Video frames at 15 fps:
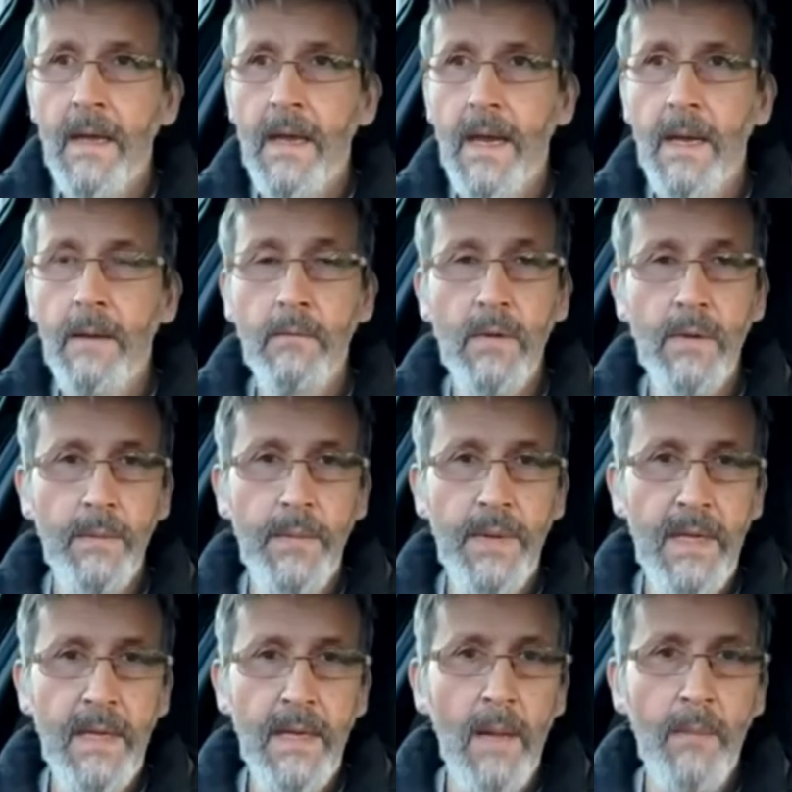It would
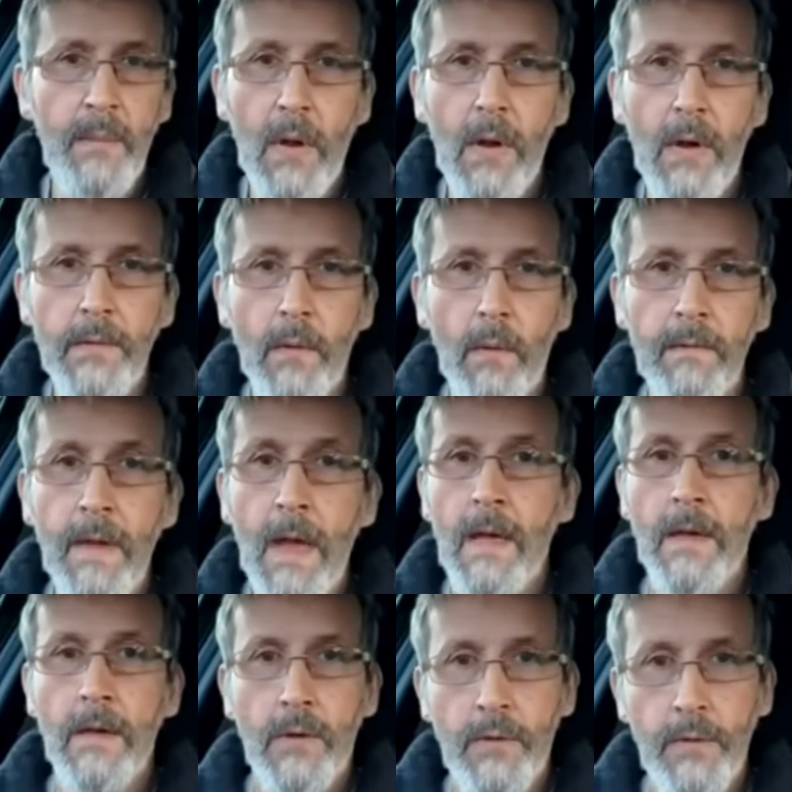be a part of
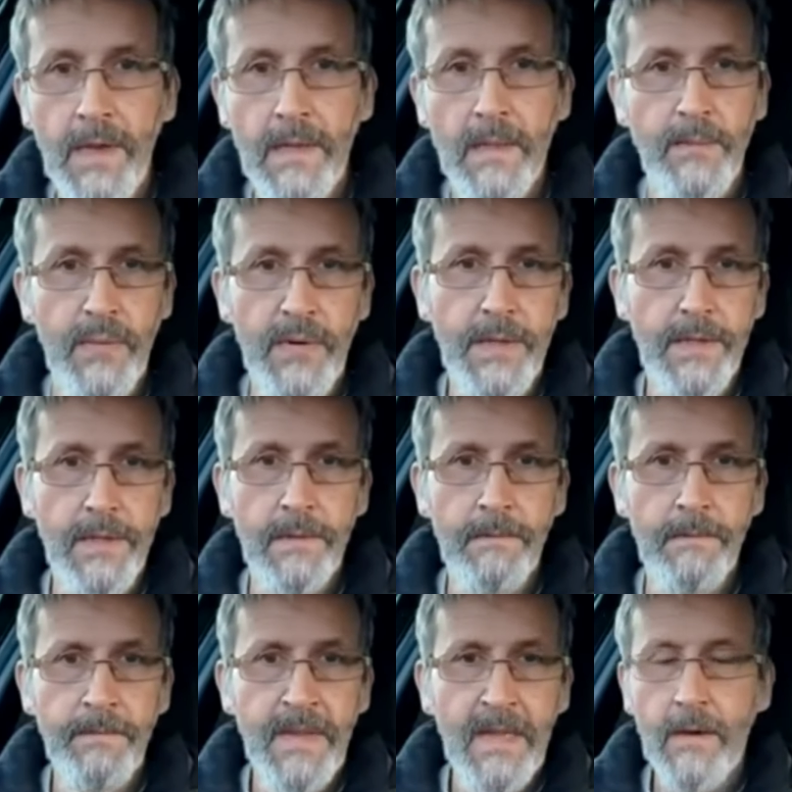Great
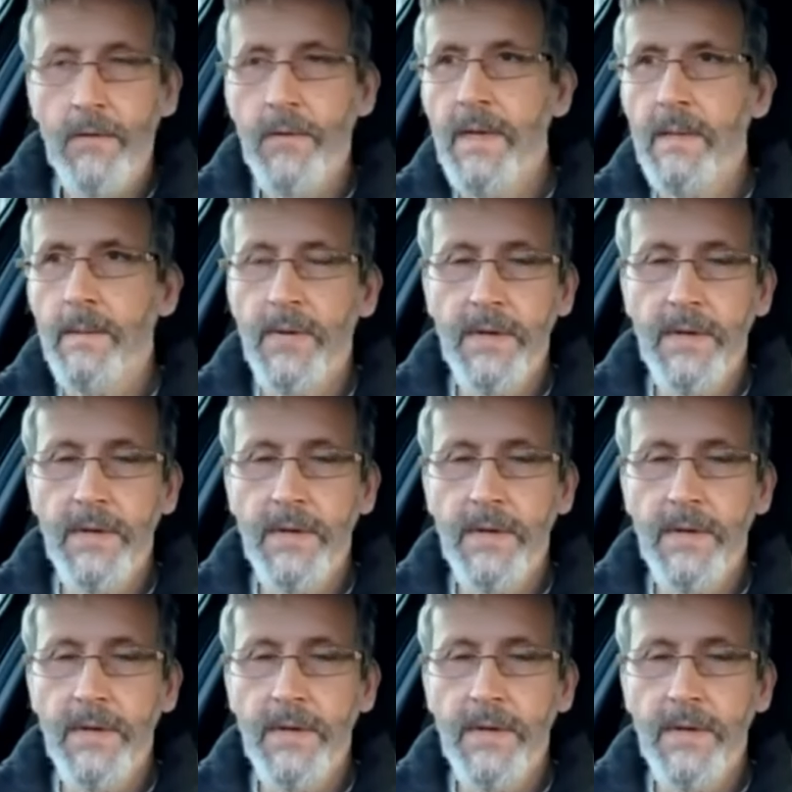Britain. Great